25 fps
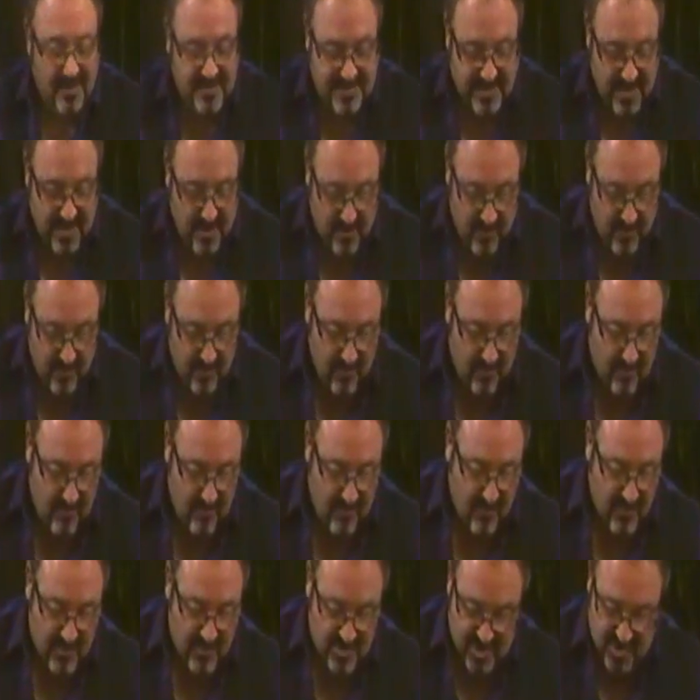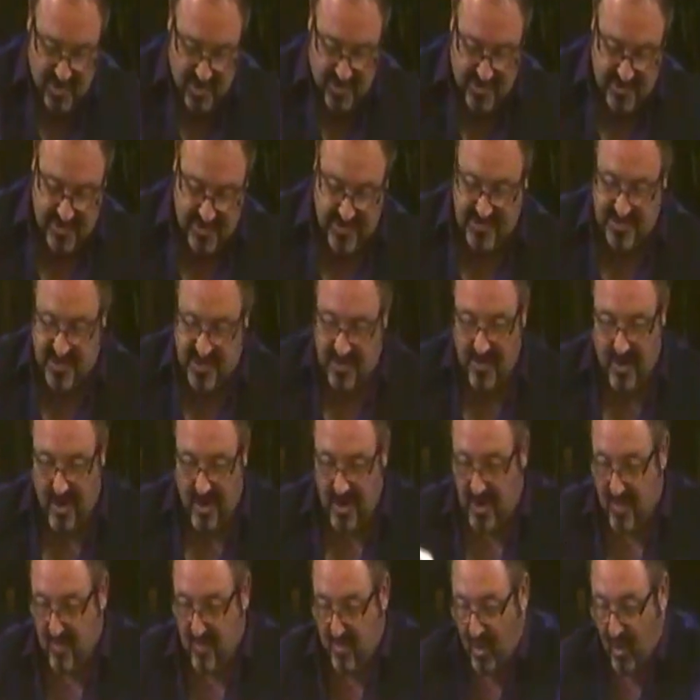So just so
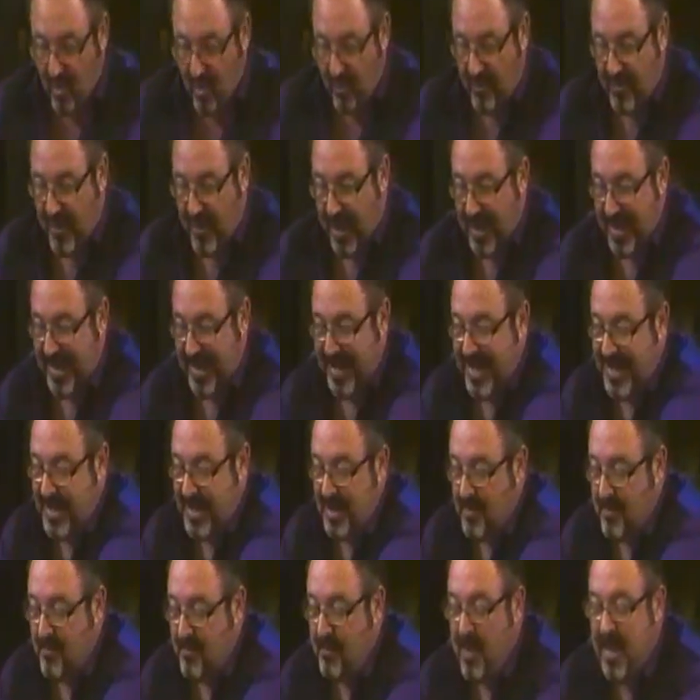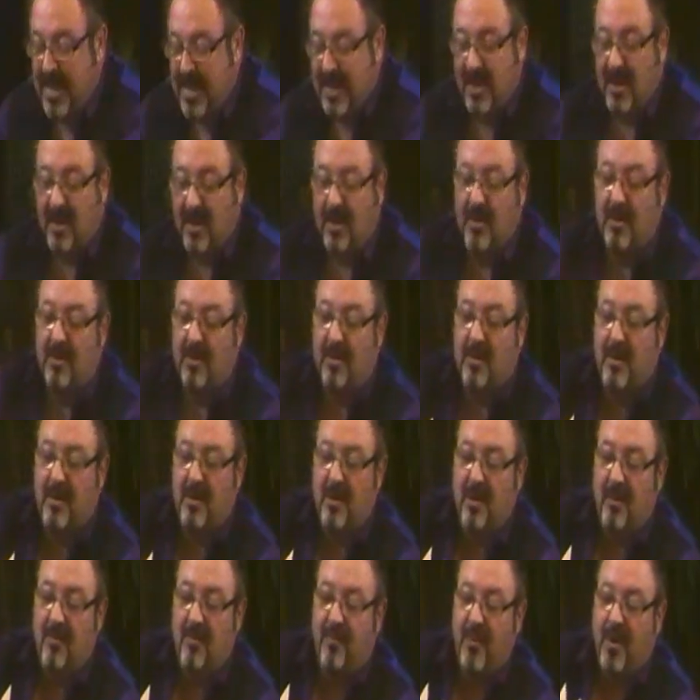that I can put that in the middle
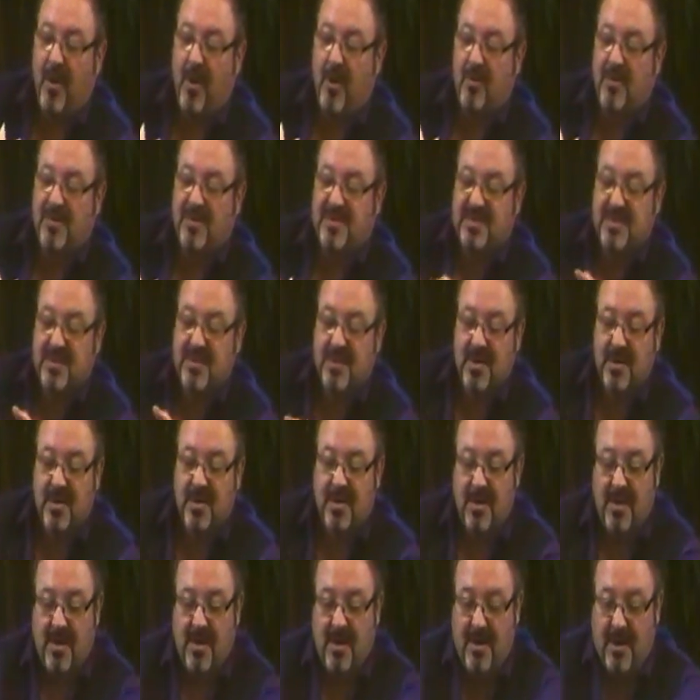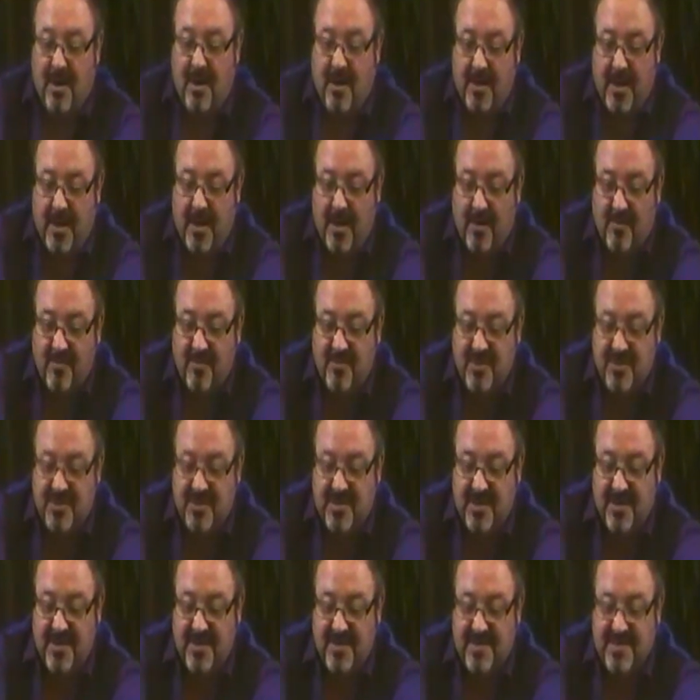of those and then I'm
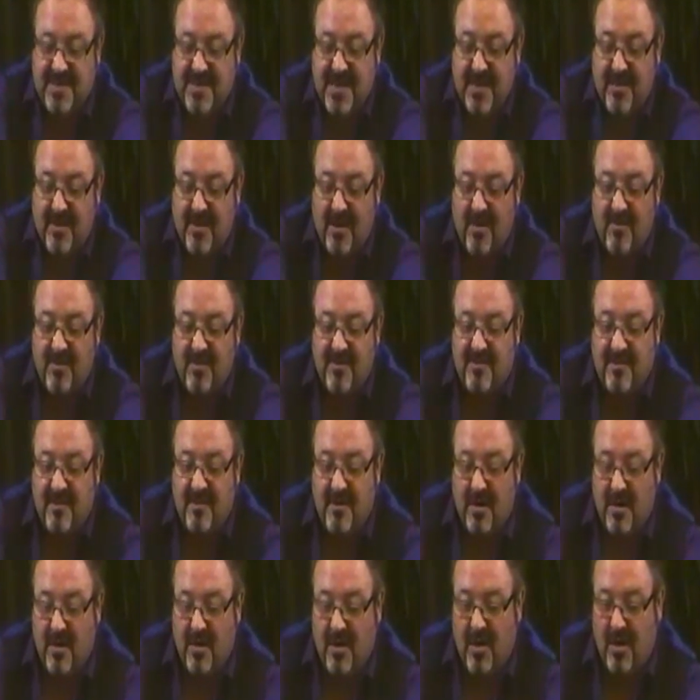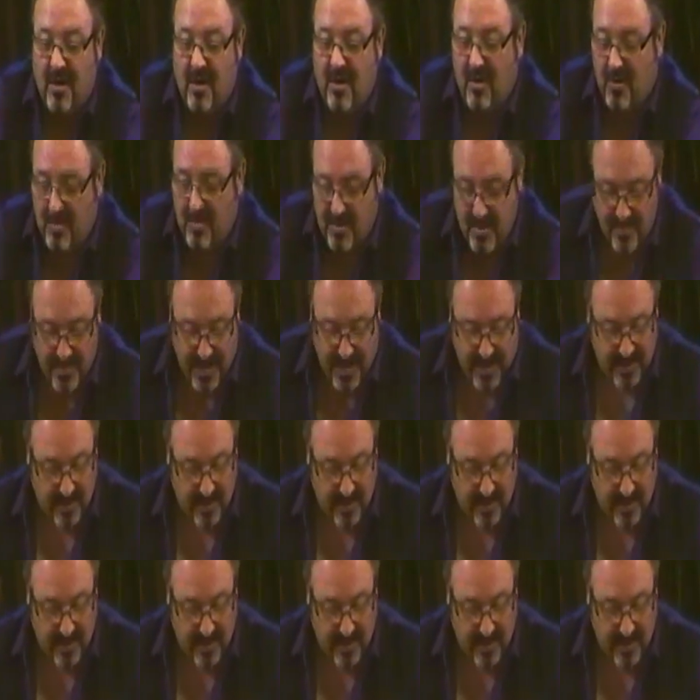just going to stick those along the